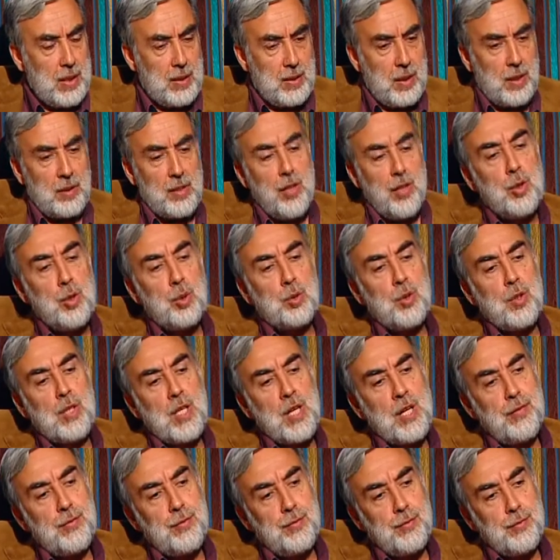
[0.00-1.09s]
They go to
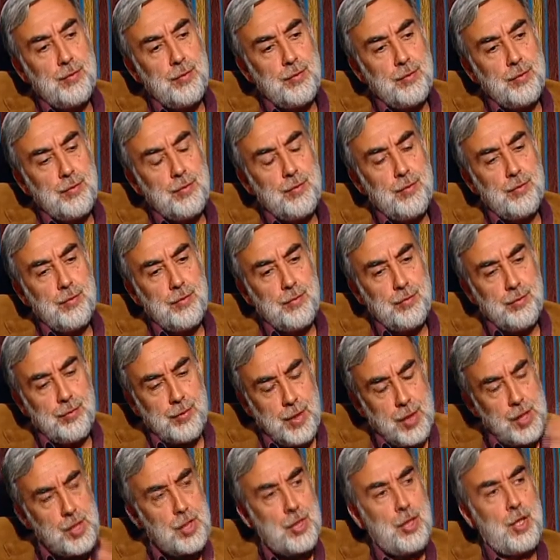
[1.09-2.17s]
the
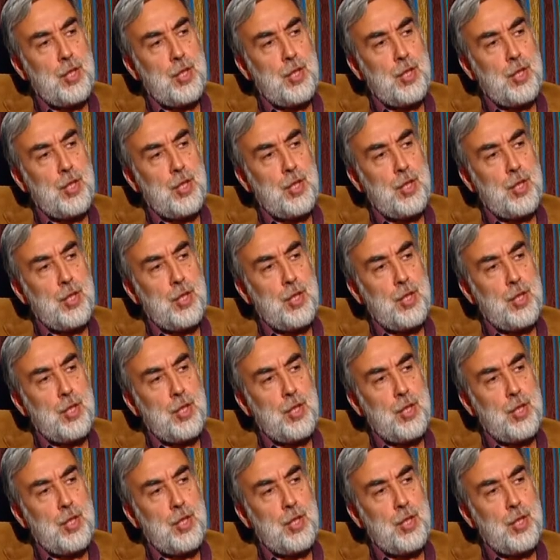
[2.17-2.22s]
first